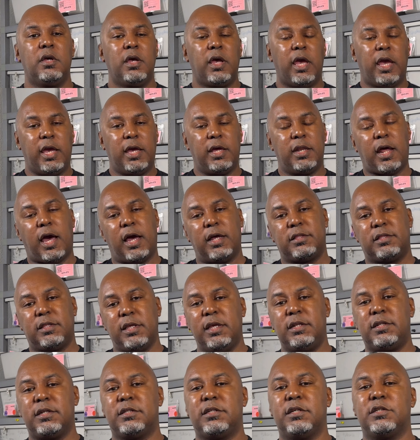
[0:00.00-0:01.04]
And I
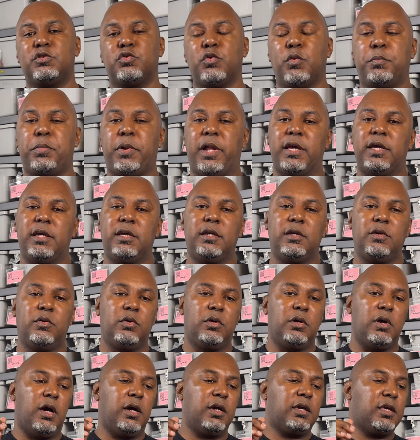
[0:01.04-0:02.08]
think that this will play
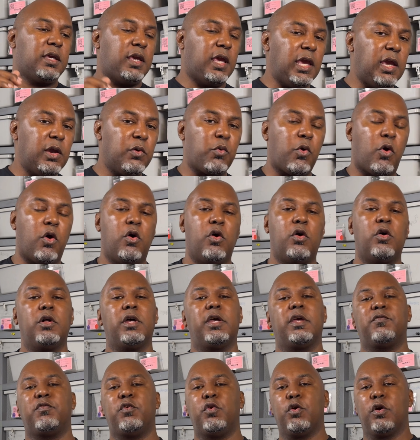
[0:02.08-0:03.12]
a key role
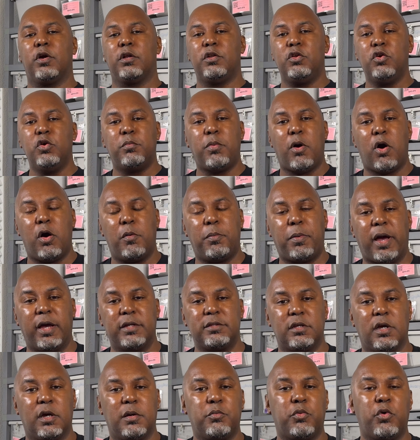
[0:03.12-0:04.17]
if you're a new ball
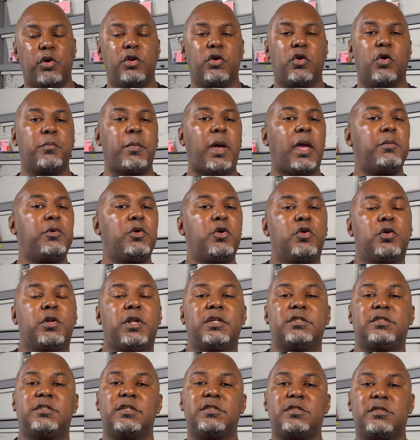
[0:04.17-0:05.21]
python breeder, or maybe you're an
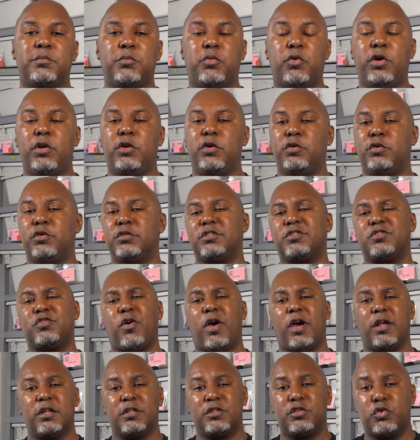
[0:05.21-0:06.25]
existing breeder and you're just
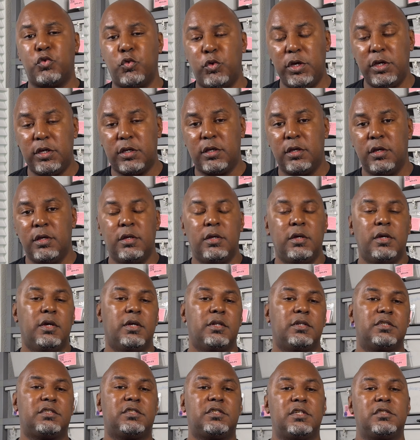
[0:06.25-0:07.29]
trying to tweak
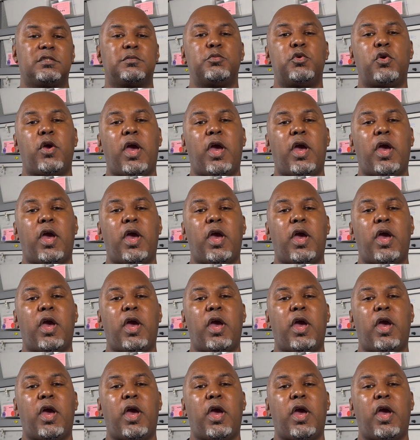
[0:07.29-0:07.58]
the system you